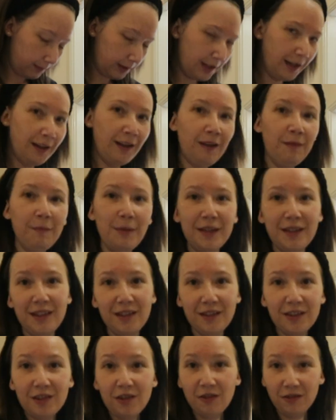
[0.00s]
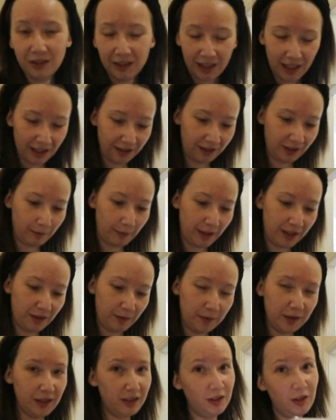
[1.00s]
My sister's currently getting her
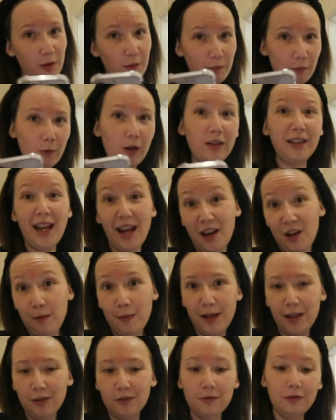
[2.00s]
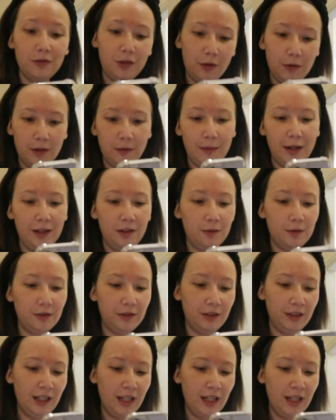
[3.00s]
makeup, doing her makeup,